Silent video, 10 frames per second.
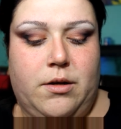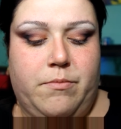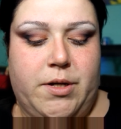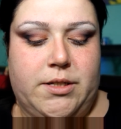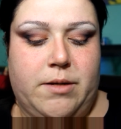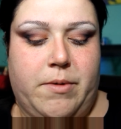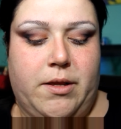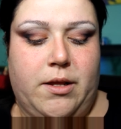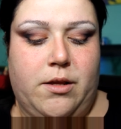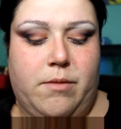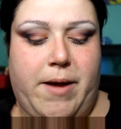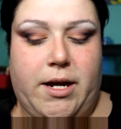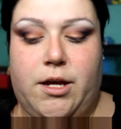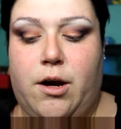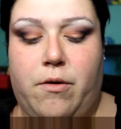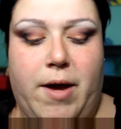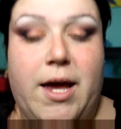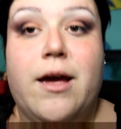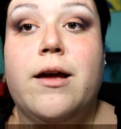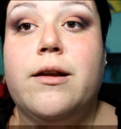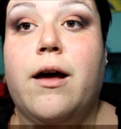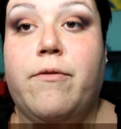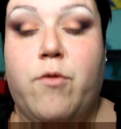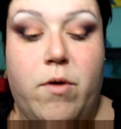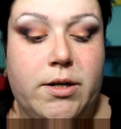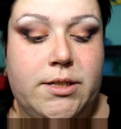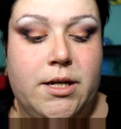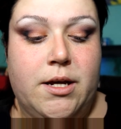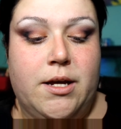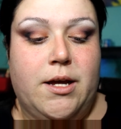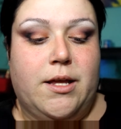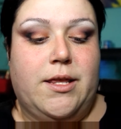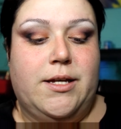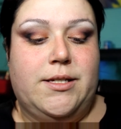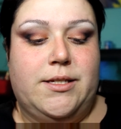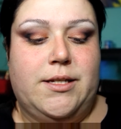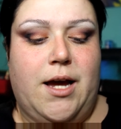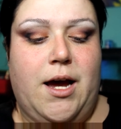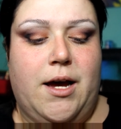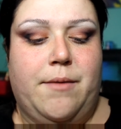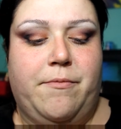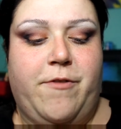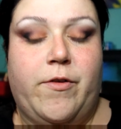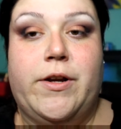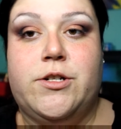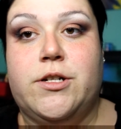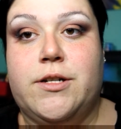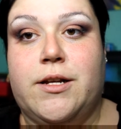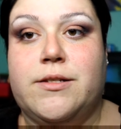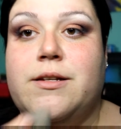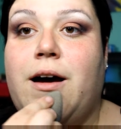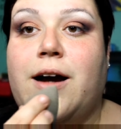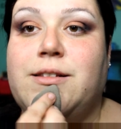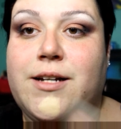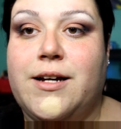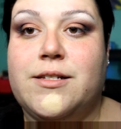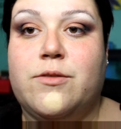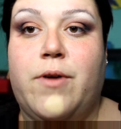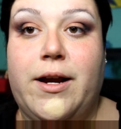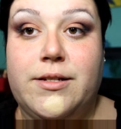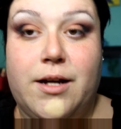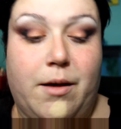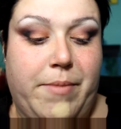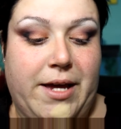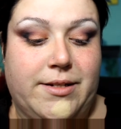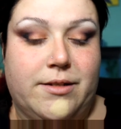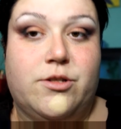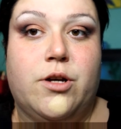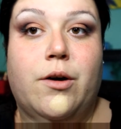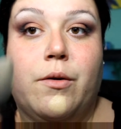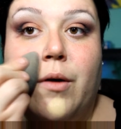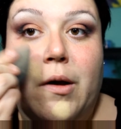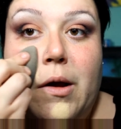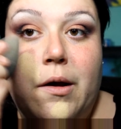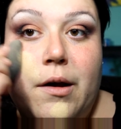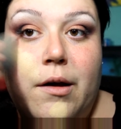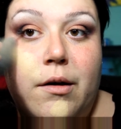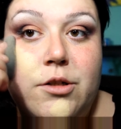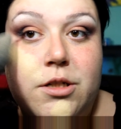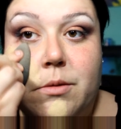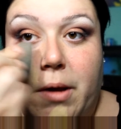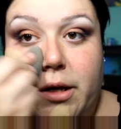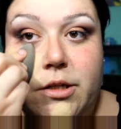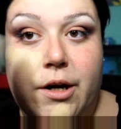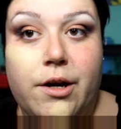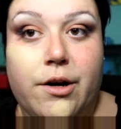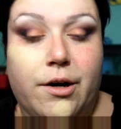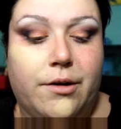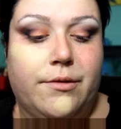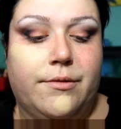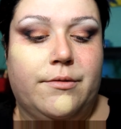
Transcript: Put some on the back of your hand. Of course, this foundation tends to oxidize quite a bit, so just make sure you're